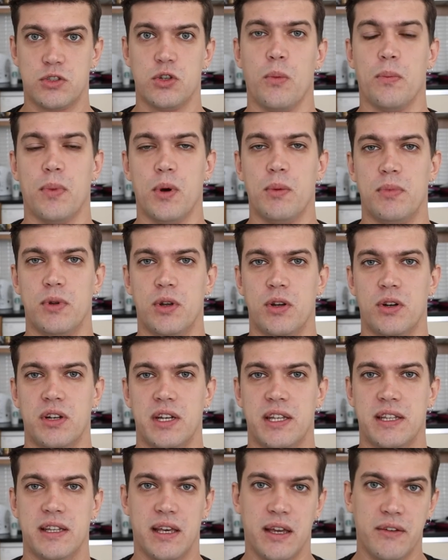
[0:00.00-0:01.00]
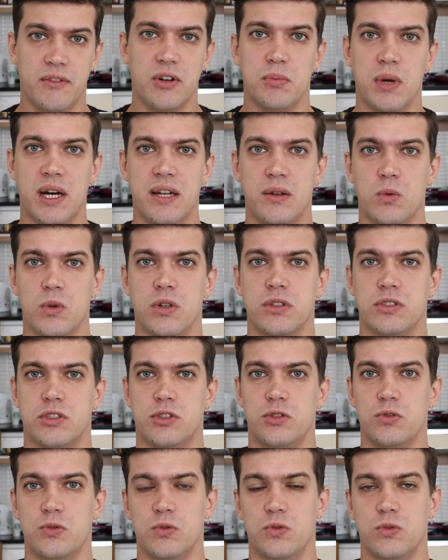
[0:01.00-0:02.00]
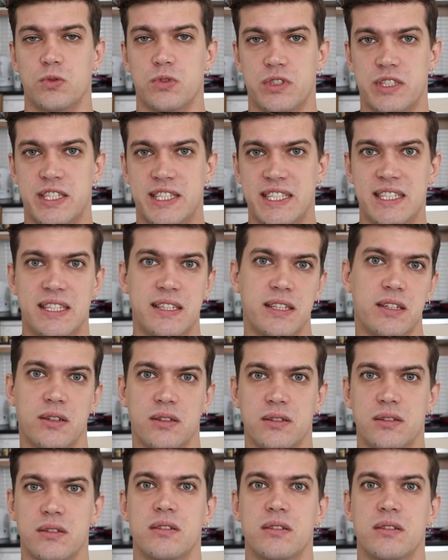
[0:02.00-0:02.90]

so popular and everybody wants to see